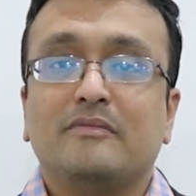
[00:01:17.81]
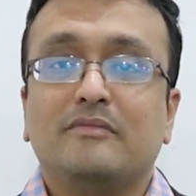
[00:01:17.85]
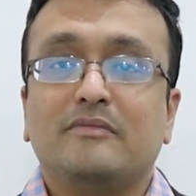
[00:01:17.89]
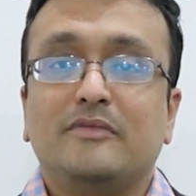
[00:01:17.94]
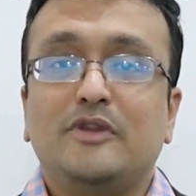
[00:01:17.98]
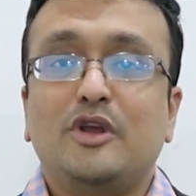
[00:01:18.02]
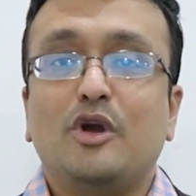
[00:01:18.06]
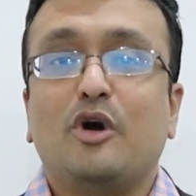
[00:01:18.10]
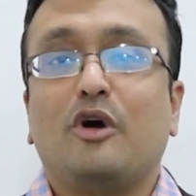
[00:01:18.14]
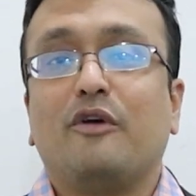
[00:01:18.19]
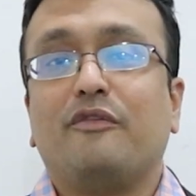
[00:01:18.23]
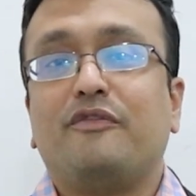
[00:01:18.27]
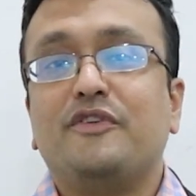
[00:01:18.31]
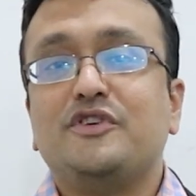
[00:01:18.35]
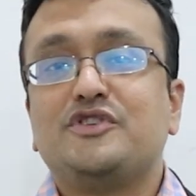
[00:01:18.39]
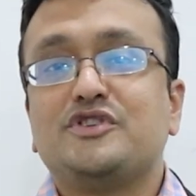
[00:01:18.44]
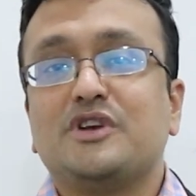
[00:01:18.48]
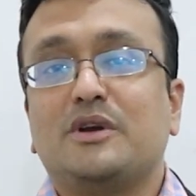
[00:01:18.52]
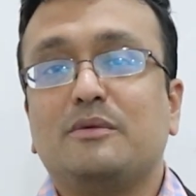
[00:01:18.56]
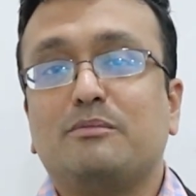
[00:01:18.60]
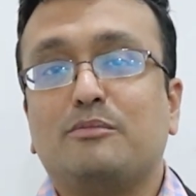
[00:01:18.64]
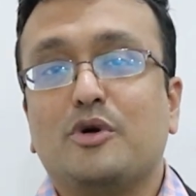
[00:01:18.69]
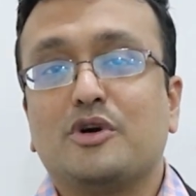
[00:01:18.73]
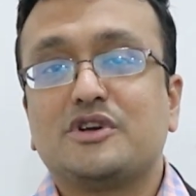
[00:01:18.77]
the
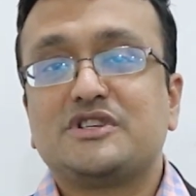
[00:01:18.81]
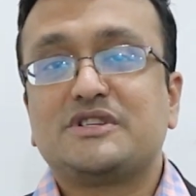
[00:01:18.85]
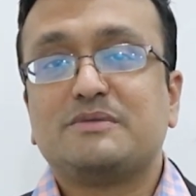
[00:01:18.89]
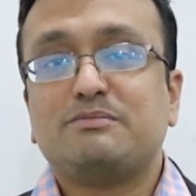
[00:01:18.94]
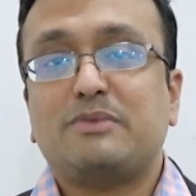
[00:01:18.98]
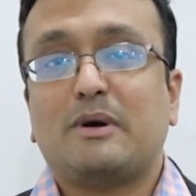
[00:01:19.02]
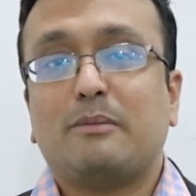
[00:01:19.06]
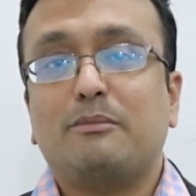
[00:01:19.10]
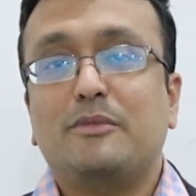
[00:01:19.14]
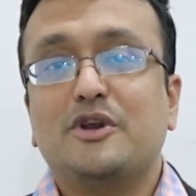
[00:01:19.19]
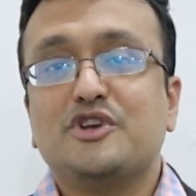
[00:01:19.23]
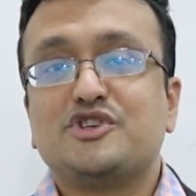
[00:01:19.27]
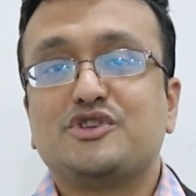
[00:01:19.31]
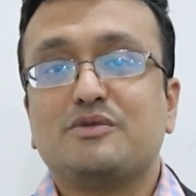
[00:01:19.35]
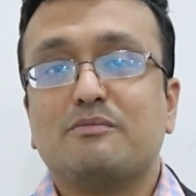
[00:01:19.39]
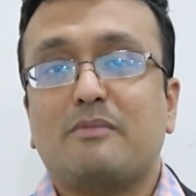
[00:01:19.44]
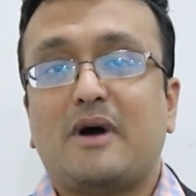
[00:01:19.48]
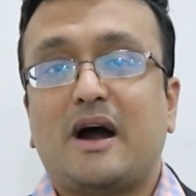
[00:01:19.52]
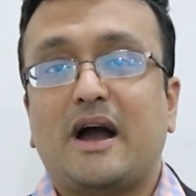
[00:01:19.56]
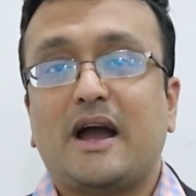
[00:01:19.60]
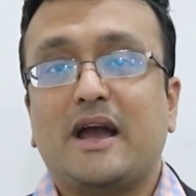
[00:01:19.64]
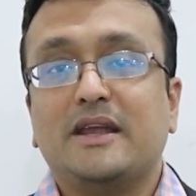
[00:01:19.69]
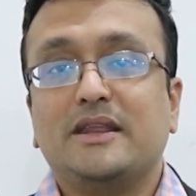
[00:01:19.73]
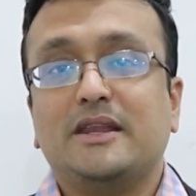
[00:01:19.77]
official books published
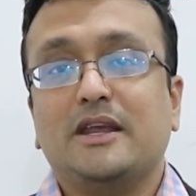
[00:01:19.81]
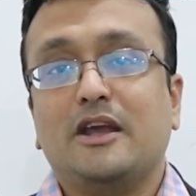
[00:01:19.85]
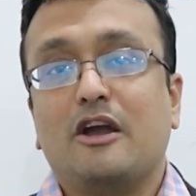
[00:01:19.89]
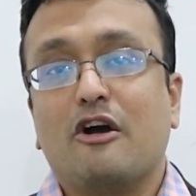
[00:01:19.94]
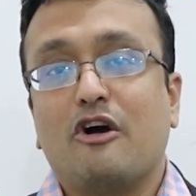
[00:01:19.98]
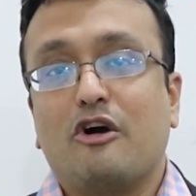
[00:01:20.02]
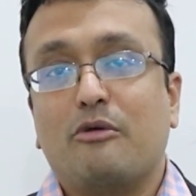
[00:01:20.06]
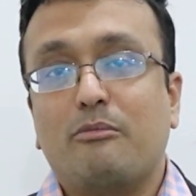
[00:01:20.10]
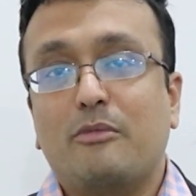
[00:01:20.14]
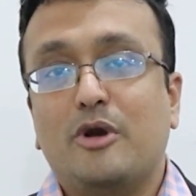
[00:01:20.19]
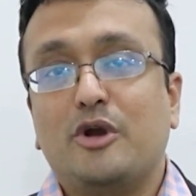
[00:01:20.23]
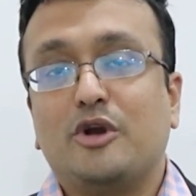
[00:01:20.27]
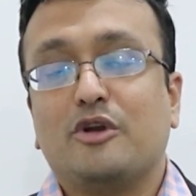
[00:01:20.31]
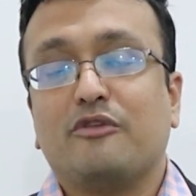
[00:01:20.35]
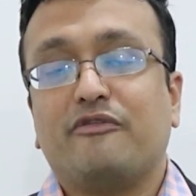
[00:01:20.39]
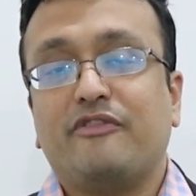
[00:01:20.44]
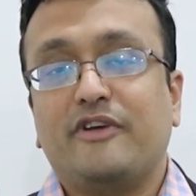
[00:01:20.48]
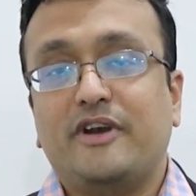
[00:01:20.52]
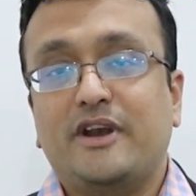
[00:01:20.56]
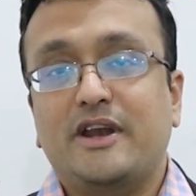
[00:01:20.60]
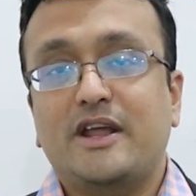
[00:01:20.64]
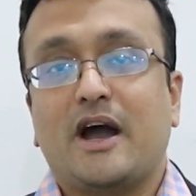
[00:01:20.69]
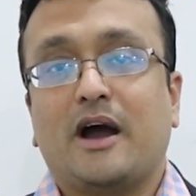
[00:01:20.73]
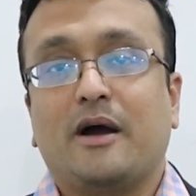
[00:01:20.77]
by the Government of
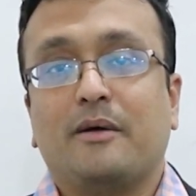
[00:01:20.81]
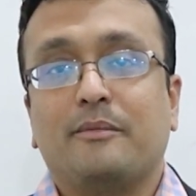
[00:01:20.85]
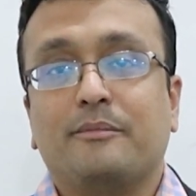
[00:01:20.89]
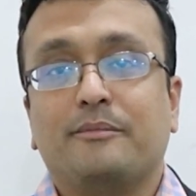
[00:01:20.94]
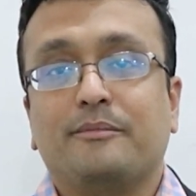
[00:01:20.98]
India.